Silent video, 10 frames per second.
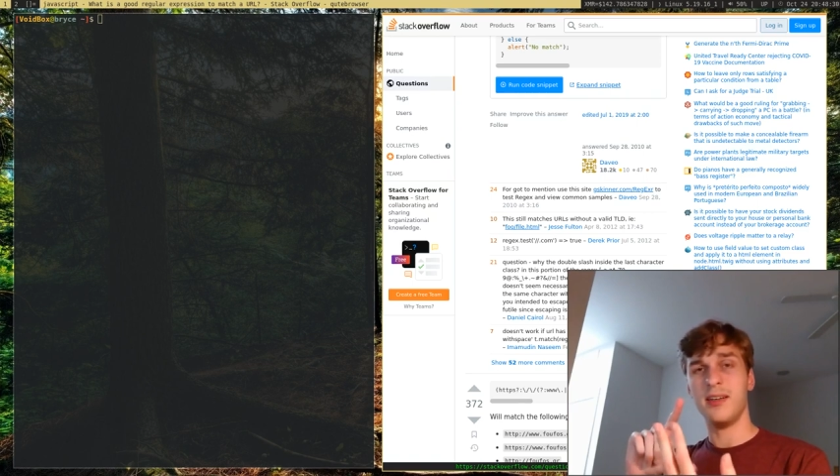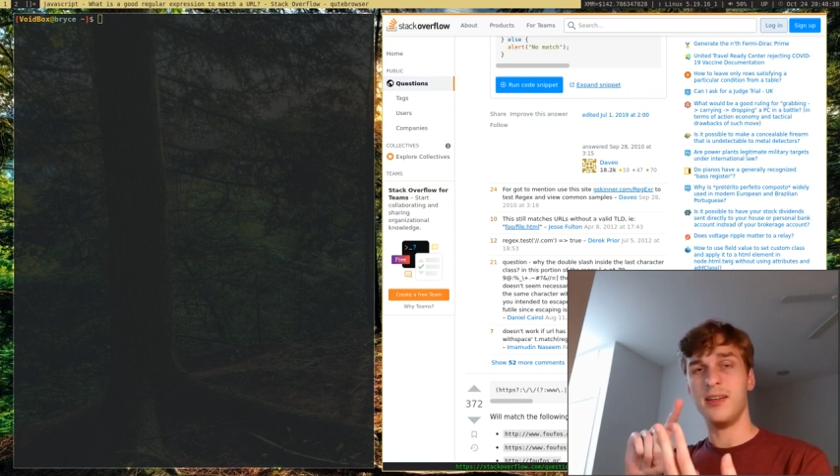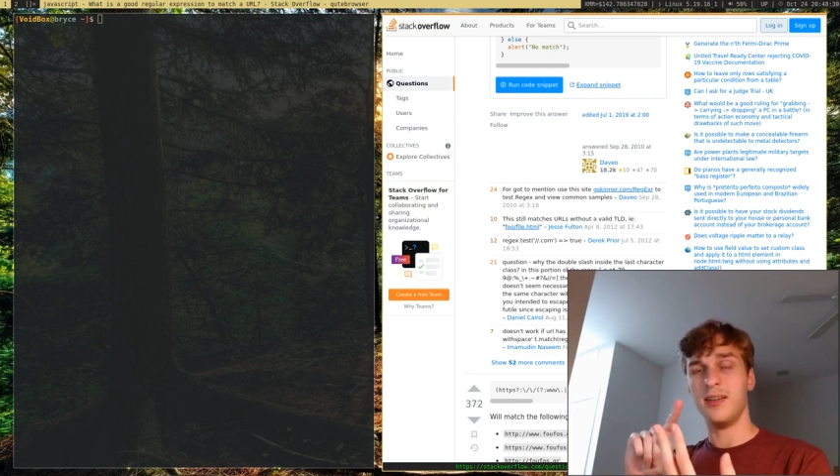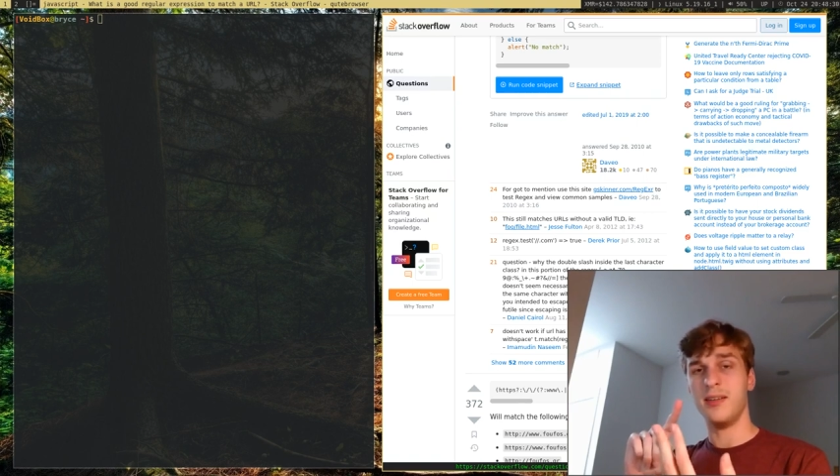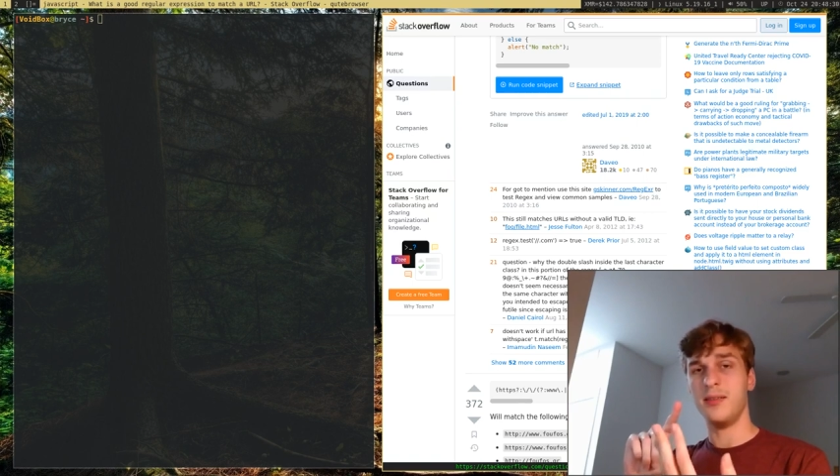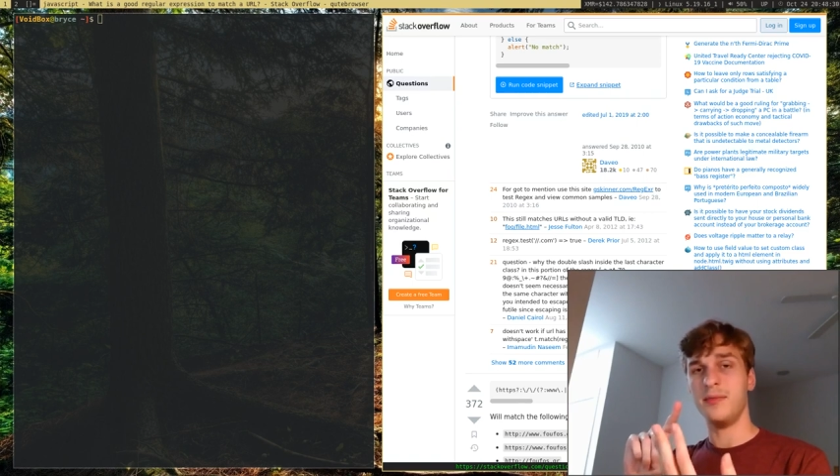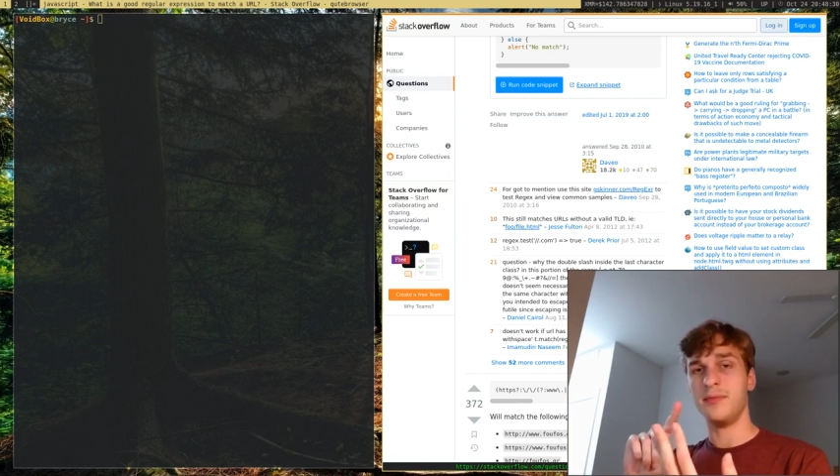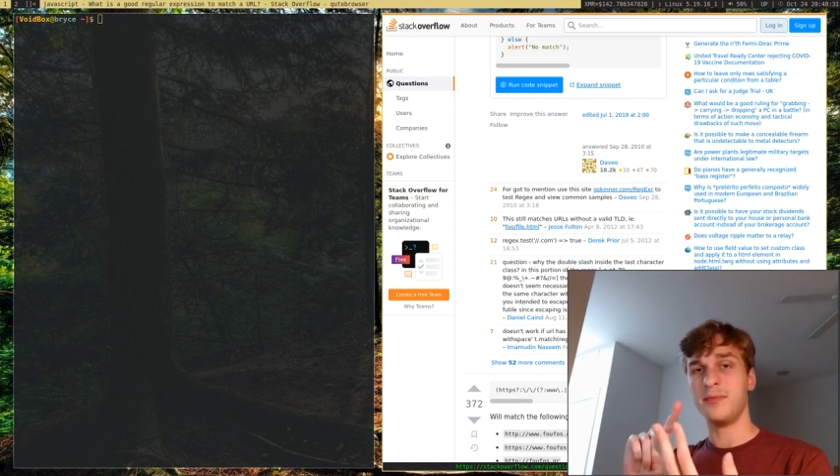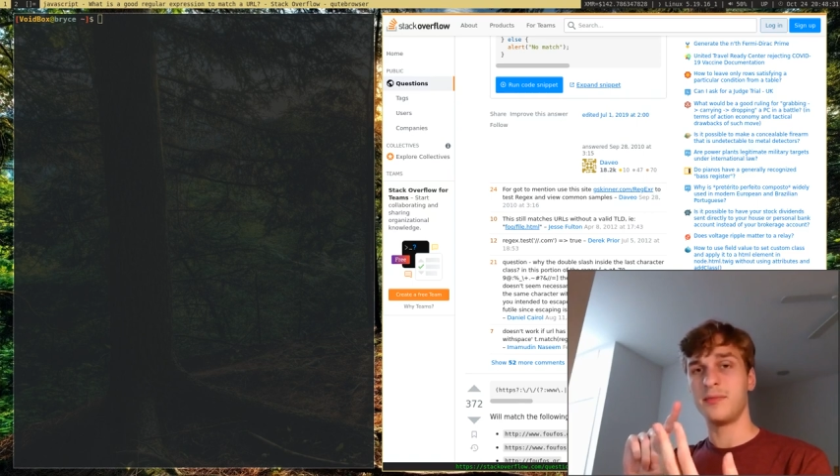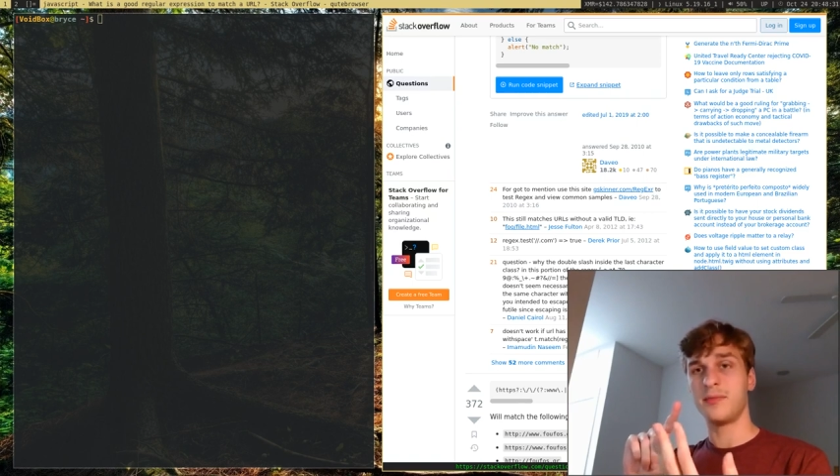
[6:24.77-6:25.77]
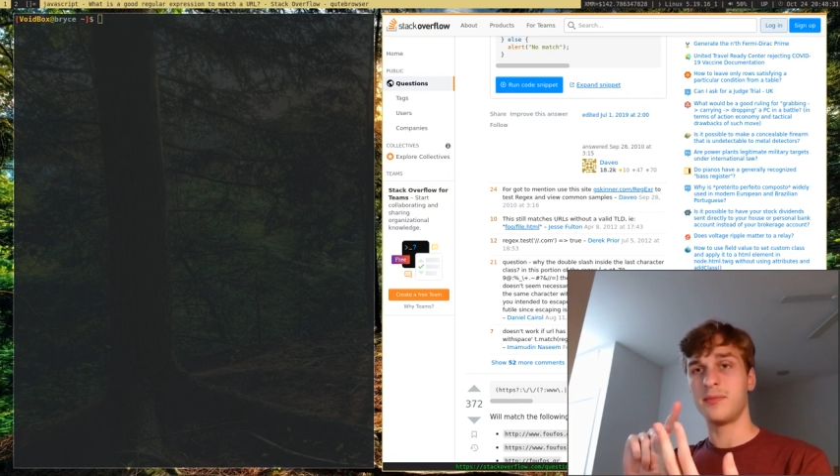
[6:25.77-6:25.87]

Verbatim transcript: um,